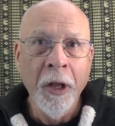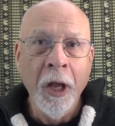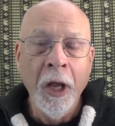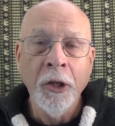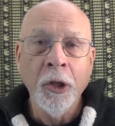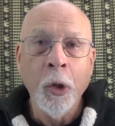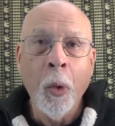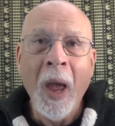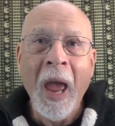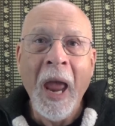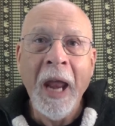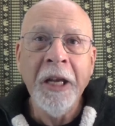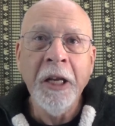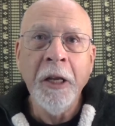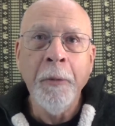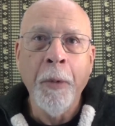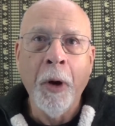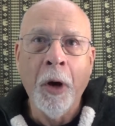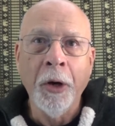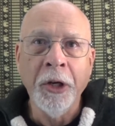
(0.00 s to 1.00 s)
So
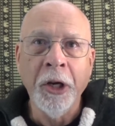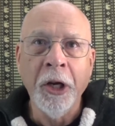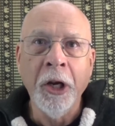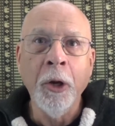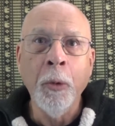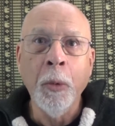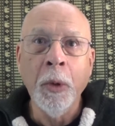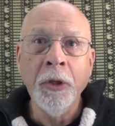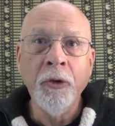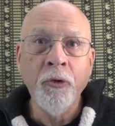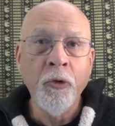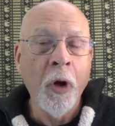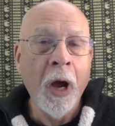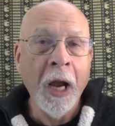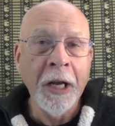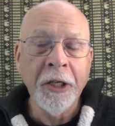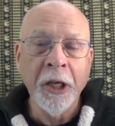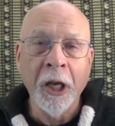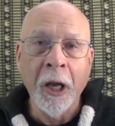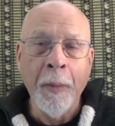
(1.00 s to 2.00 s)
anybody who was
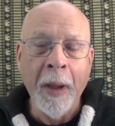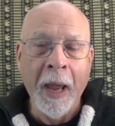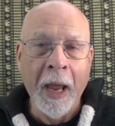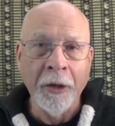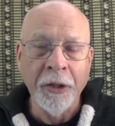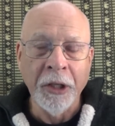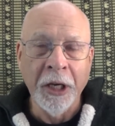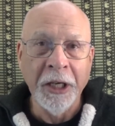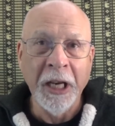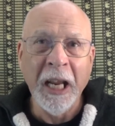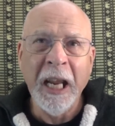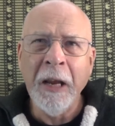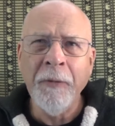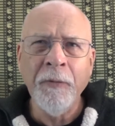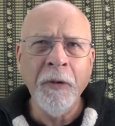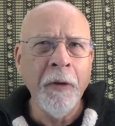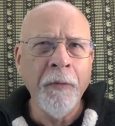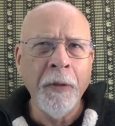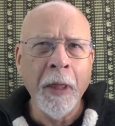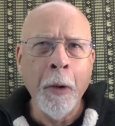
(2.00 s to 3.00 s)
writing about it,
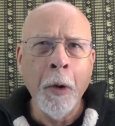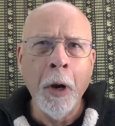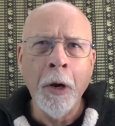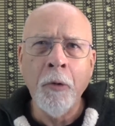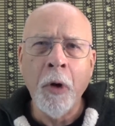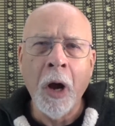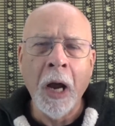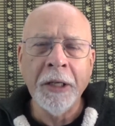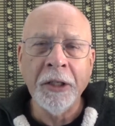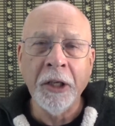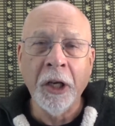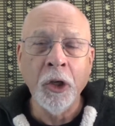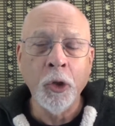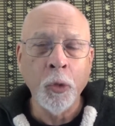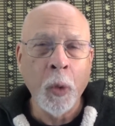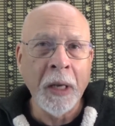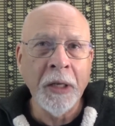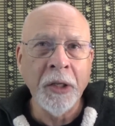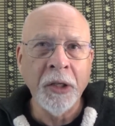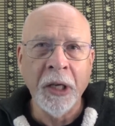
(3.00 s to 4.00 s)
even if they were writing
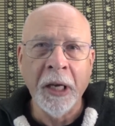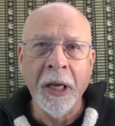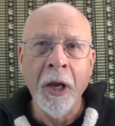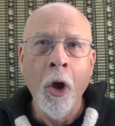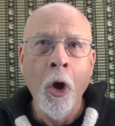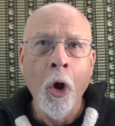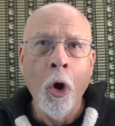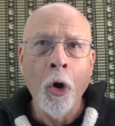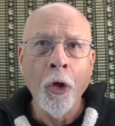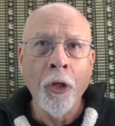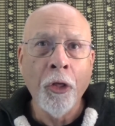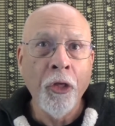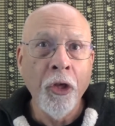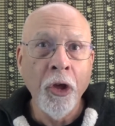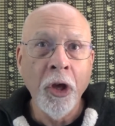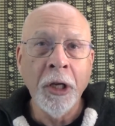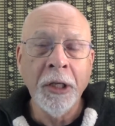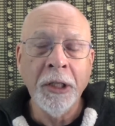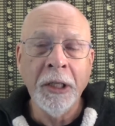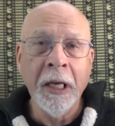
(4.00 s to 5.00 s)
20 or
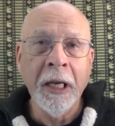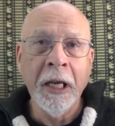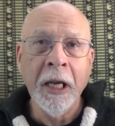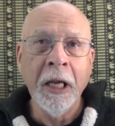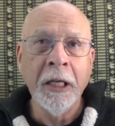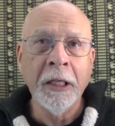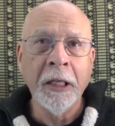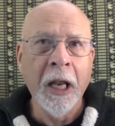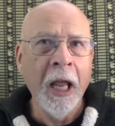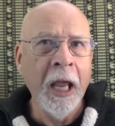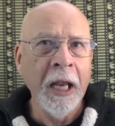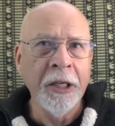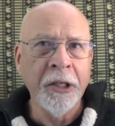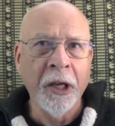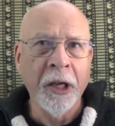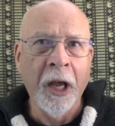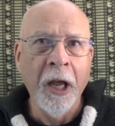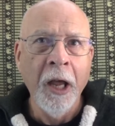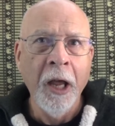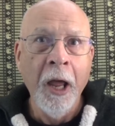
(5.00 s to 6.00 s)
30 years
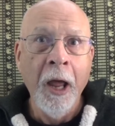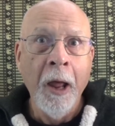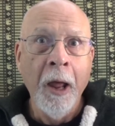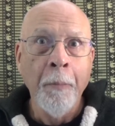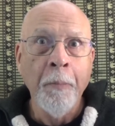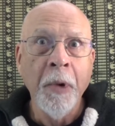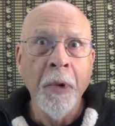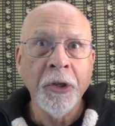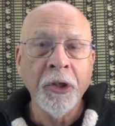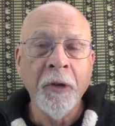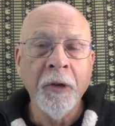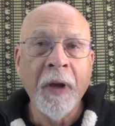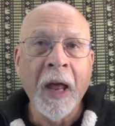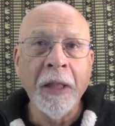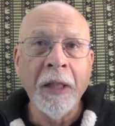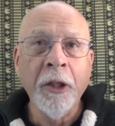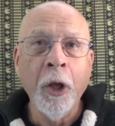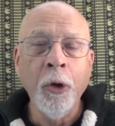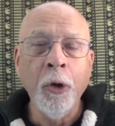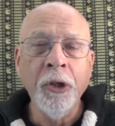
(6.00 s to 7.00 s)
later, must have
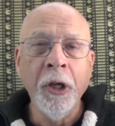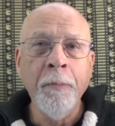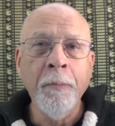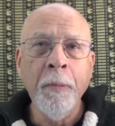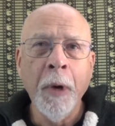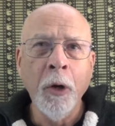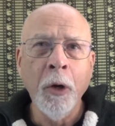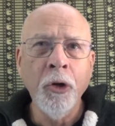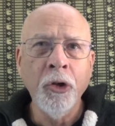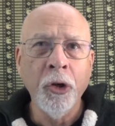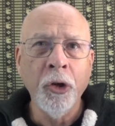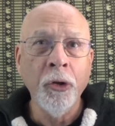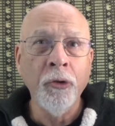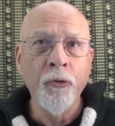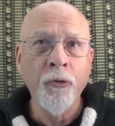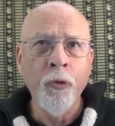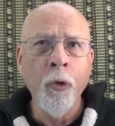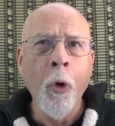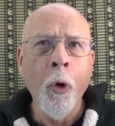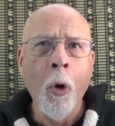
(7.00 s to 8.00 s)
had those
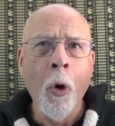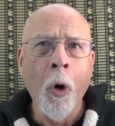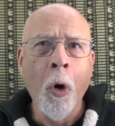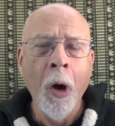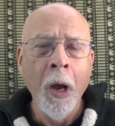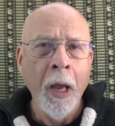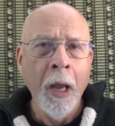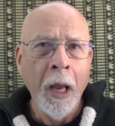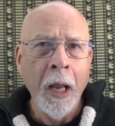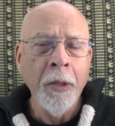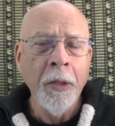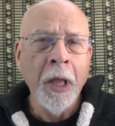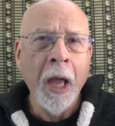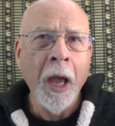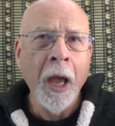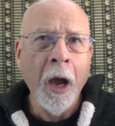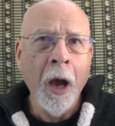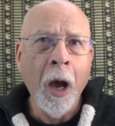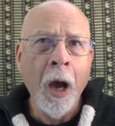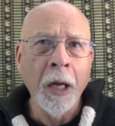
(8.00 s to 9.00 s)
emotions raw in
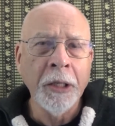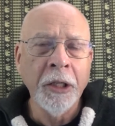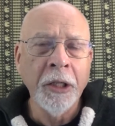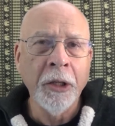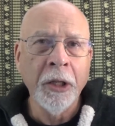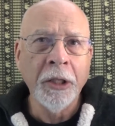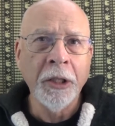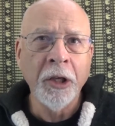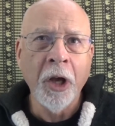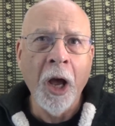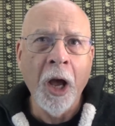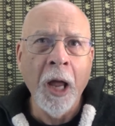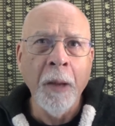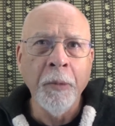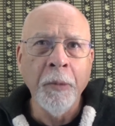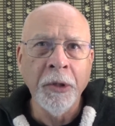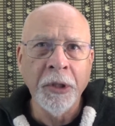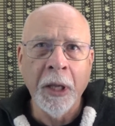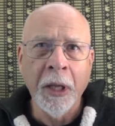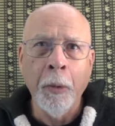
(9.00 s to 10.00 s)
their heart at the
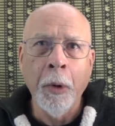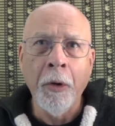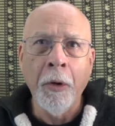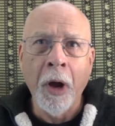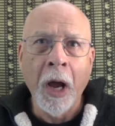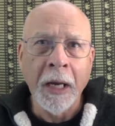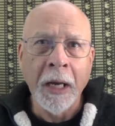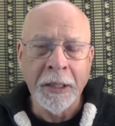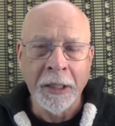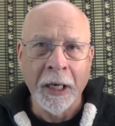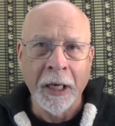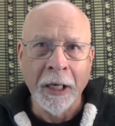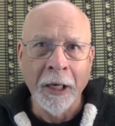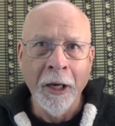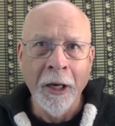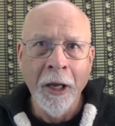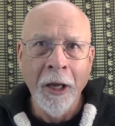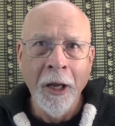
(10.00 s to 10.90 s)
time as they were writing.